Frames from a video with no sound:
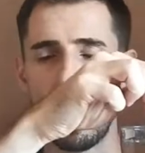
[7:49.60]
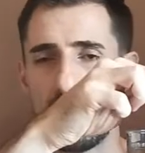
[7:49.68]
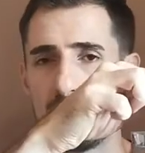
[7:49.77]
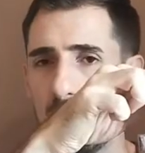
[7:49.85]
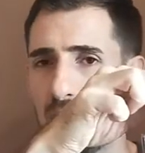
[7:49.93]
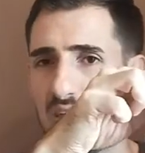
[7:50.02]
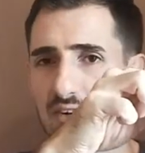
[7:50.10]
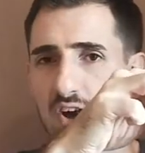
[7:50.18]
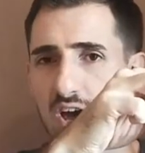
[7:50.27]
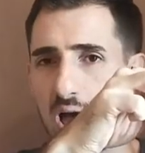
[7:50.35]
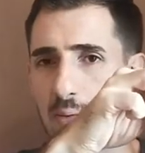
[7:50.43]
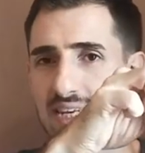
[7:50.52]

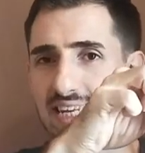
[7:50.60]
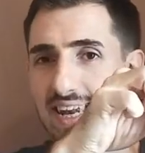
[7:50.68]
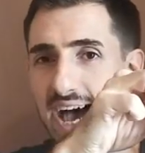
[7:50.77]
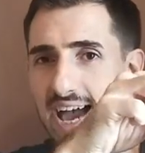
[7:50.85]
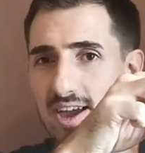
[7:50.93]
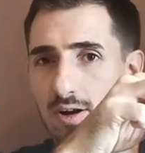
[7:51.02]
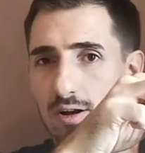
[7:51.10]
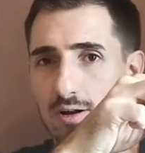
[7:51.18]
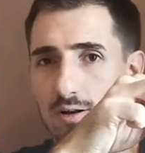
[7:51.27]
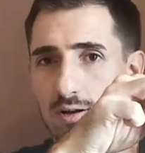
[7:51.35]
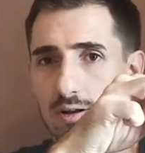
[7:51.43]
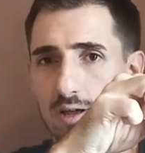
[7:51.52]
I'm in denial,
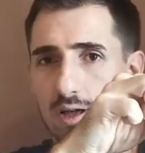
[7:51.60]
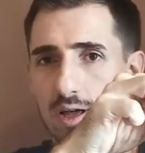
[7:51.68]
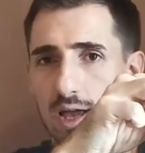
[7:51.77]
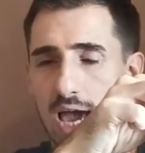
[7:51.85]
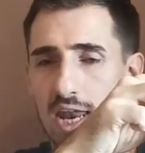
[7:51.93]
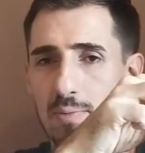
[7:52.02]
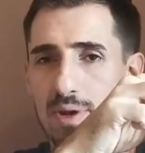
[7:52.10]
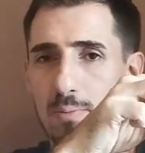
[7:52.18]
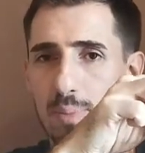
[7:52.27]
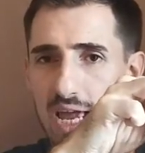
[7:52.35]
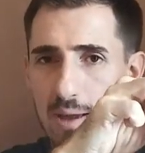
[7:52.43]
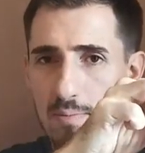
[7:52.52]
and I'm
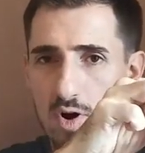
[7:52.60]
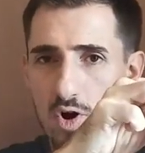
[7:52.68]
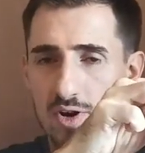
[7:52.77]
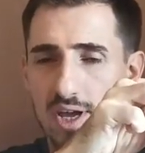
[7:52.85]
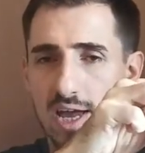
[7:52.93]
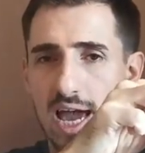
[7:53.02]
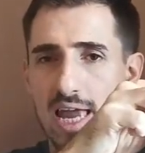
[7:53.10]
in blame mode,